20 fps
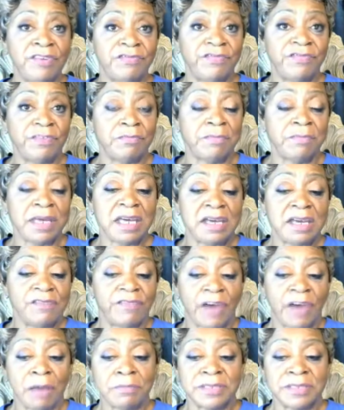Even for
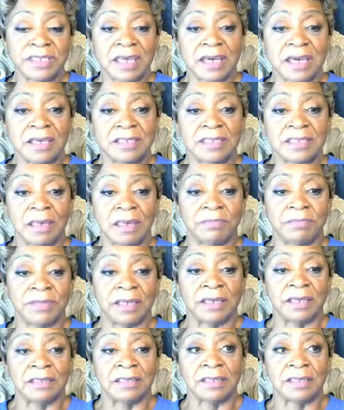me, if I'm saying
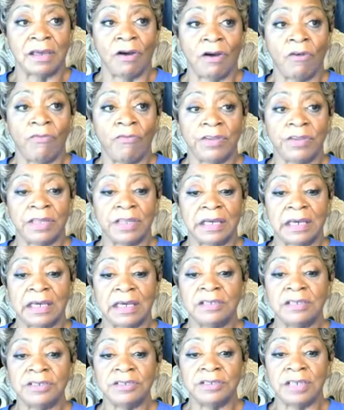something over the
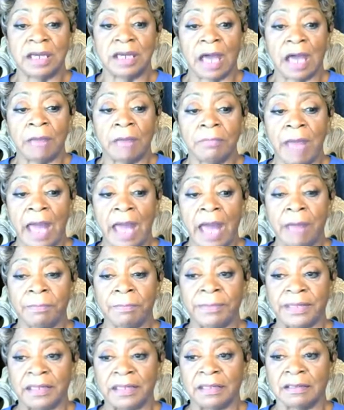internet, I'm
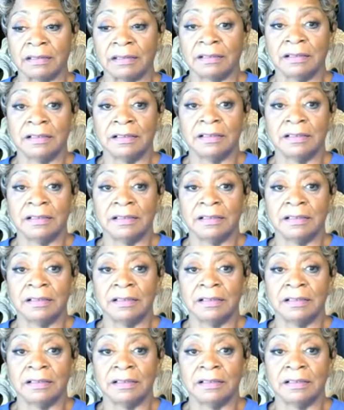happy.